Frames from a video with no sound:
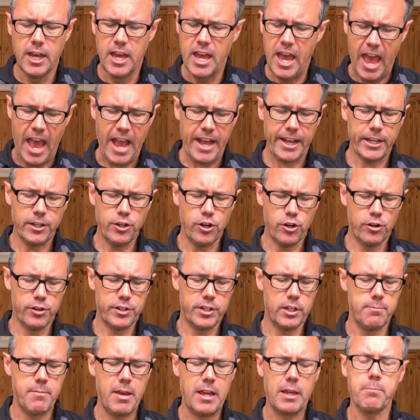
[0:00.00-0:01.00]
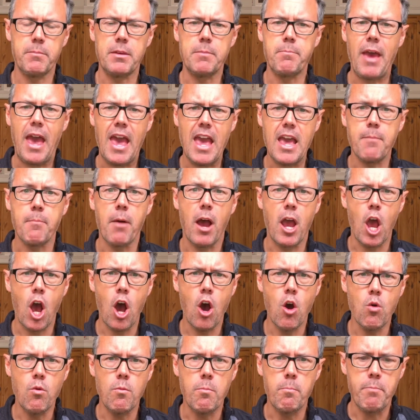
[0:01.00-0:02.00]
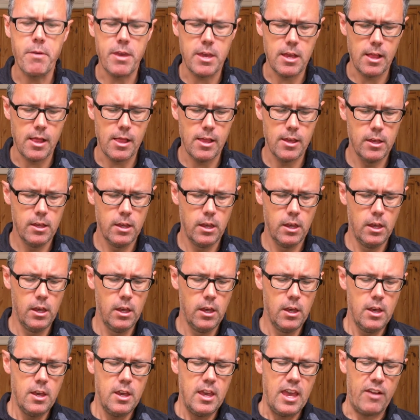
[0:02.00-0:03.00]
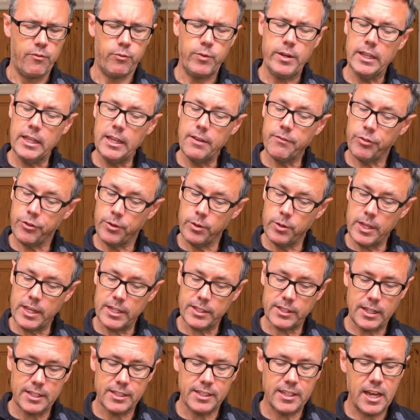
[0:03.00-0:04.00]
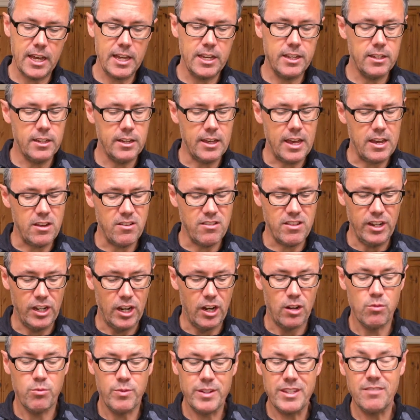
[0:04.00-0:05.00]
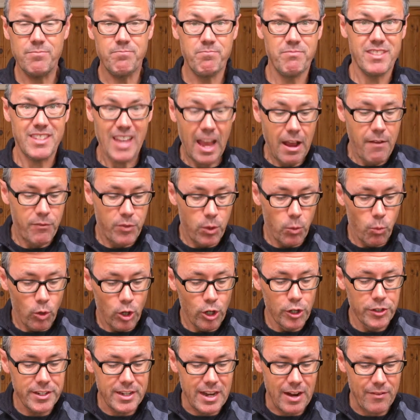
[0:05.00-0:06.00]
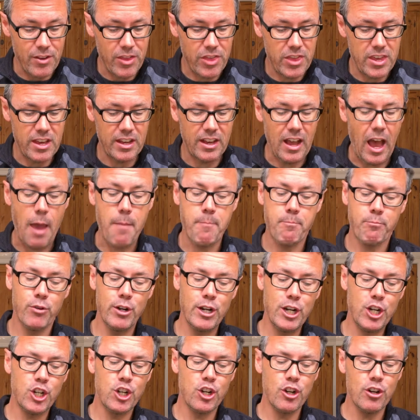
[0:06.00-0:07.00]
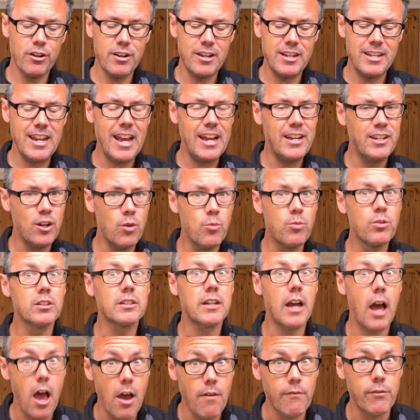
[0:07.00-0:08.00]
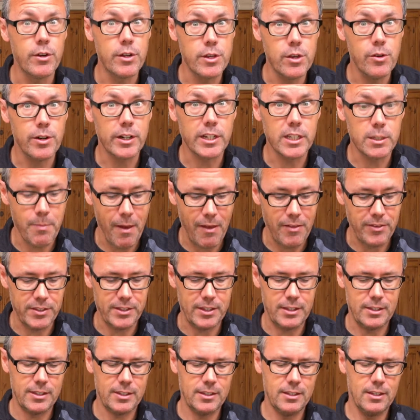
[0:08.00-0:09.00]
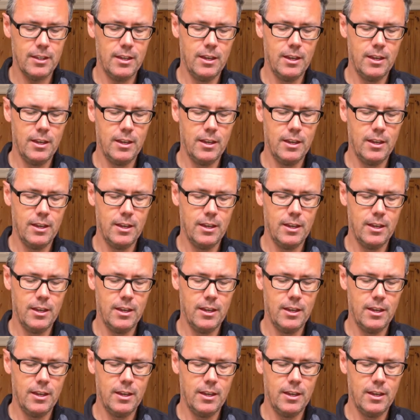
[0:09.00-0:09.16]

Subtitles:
Hank and Erta make me pay my own bill. "If we live through this," I said, "and, we save the world and everything, I'm pretty sure NATO will cover your expenses."